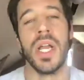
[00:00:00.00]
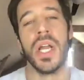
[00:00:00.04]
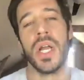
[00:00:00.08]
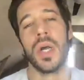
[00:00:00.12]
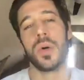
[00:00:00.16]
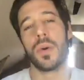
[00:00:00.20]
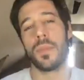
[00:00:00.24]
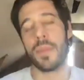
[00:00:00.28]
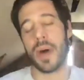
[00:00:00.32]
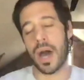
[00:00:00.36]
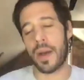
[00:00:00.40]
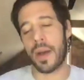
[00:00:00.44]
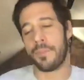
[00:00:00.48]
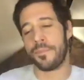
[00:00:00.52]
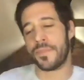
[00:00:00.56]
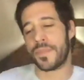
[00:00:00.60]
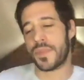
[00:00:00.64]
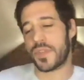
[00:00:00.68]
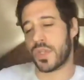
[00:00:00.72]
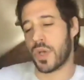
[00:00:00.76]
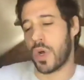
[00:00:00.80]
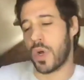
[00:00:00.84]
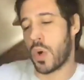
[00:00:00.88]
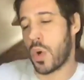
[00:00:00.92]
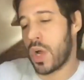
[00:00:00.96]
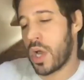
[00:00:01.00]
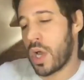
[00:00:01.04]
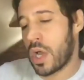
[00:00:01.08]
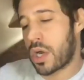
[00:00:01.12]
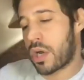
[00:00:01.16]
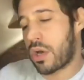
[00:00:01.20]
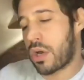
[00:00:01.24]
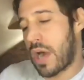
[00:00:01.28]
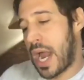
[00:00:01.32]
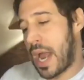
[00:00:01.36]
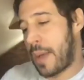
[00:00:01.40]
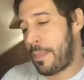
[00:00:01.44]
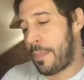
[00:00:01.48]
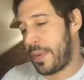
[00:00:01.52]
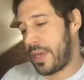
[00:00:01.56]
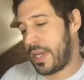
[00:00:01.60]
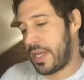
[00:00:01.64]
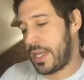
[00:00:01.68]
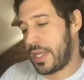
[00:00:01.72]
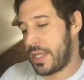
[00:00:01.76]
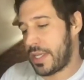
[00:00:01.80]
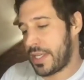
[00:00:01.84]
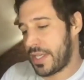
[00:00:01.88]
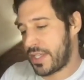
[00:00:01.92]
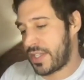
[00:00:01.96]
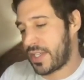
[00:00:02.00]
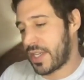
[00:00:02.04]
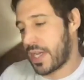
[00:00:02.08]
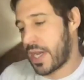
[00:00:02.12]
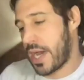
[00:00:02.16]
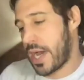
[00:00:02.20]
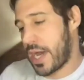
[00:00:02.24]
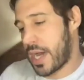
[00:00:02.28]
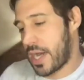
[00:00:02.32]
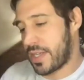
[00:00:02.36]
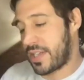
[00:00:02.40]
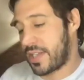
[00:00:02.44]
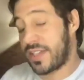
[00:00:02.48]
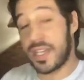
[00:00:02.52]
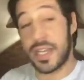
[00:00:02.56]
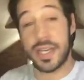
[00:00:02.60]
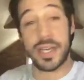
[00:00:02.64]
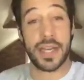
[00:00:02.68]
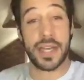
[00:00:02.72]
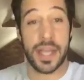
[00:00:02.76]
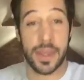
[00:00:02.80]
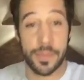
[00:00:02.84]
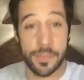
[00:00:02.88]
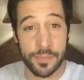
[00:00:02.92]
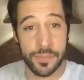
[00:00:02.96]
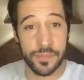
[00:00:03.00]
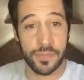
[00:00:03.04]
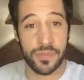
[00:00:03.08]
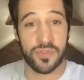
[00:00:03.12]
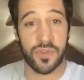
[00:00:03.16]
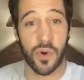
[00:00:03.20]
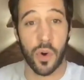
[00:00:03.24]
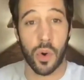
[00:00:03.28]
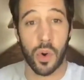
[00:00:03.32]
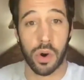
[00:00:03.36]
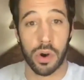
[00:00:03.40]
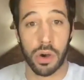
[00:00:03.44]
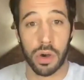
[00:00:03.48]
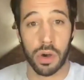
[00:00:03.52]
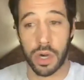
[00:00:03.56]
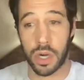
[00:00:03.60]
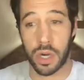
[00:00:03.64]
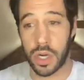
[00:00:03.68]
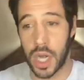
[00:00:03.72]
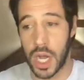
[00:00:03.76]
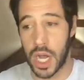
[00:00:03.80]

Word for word: Well, mom, so crap is a synonym for.